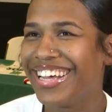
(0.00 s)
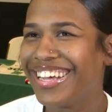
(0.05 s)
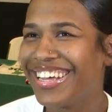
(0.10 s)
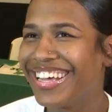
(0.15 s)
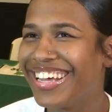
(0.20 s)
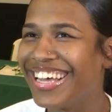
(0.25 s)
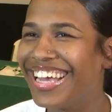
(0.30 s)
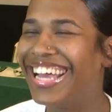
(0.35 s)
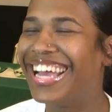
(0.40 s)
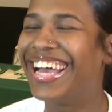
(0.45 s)

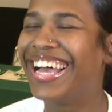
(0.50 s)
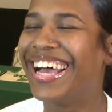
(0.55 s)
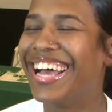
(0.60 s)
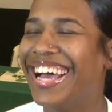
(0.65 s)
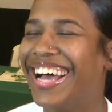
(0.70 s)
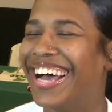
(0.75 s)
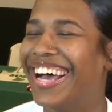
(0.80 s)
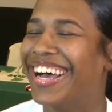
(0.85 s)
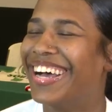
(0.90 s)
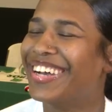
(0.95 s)

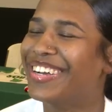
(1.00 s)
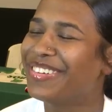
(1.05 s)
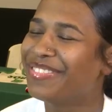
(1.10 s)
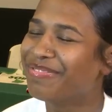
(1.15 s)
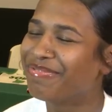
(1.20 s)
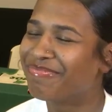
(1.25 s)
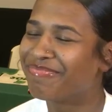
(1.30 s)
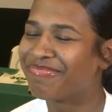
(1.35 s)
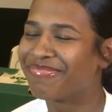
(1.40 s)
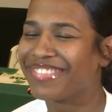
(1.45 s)

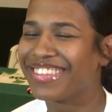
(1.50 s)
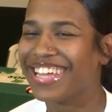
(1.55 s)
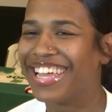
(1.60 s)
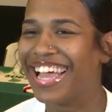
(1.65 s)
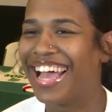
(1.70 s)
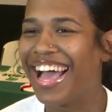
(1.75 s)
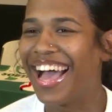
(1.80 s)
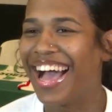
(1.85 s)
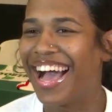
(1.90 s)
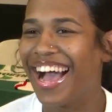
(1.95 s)
I
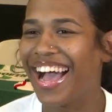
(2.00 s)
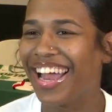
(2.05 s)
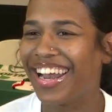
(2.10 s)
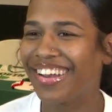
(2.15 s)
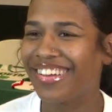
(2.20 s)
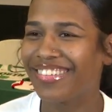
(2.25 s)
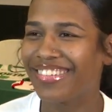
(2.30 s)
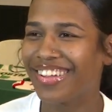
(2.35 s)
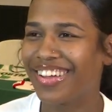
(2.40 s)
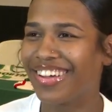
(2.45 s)

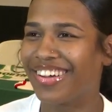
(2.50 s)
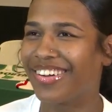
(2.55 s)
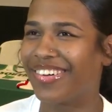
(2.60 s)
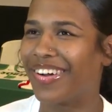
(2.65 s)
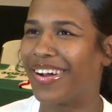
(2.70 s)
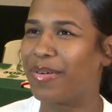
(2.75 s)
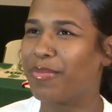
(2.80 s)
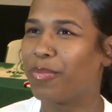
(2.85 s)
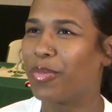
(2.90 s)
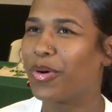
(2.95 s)
don't
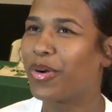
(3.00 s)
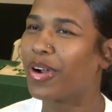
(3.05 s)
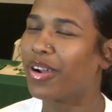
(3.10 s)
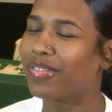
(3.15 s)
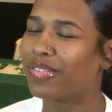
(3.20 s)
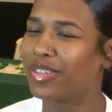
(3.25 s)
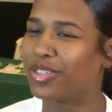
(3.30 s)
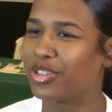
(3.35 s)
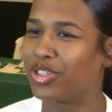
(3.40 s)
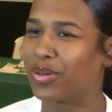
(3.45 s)
know. More
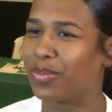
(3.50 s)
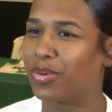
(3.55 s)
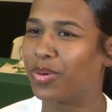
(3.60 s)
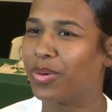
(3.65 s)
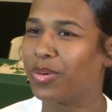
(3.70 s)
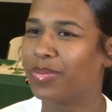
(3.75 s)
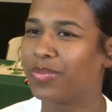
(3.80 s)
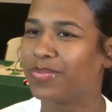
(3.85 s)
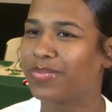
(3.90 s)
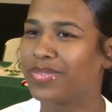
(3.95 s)
off the
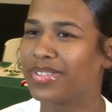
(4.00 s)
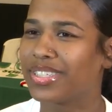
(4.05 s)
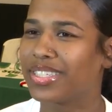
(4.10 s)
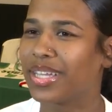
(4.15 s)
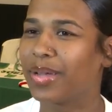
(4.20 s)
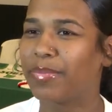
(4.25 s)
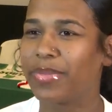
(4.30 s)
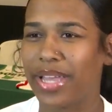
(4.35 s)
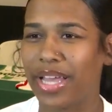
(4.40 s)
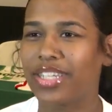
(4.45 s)
dribble.
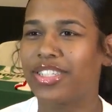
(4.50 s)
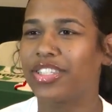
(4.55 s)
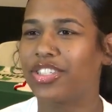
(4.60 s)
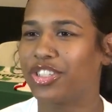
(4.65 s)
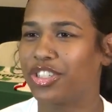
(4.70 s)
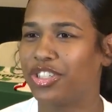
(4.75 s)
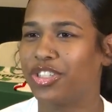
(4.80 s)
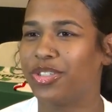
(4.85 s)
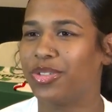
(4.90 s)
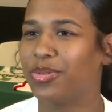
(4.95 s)
Some catch
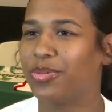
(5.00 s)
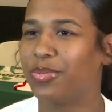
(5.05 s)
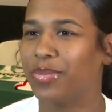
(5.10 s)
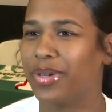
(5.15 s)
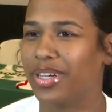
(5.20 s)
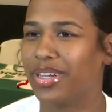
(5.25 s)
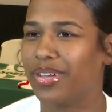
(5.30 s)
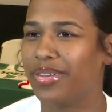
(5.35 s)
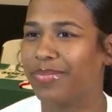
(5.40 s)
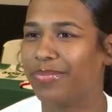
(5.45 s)
and shoot,
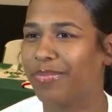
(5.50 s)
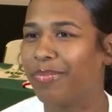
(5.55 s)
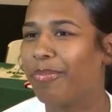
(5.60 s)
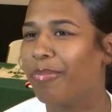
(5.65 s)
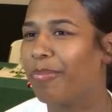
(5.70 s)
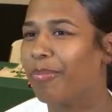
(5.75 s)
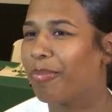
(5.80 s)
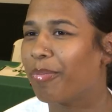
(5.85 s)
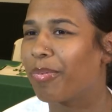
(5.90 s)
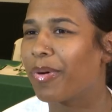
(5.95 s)
but
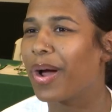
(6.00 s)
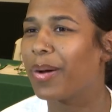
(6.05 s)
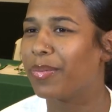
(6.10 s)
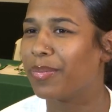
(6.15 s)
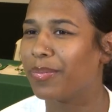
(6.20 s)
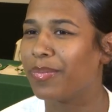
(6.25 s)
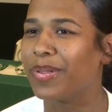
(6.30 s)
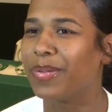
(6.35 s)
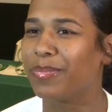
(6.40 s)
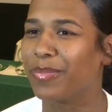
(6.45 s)

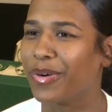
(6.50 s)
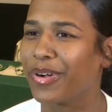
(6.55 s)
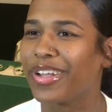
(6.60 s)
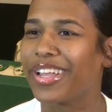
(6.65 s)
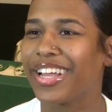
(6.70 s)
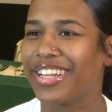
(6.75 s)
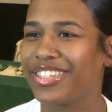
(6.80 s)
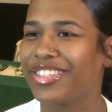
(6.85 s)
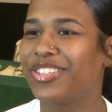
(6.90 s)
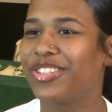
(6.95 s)
probably more
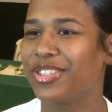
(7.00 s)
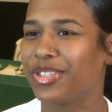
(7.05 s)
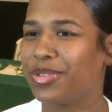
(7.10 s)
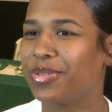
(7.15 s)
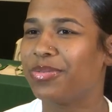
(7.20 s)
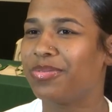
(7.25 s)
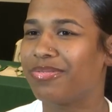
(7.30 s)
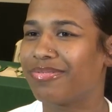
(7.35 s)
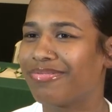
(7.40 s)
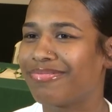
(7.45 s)
catch and shoot.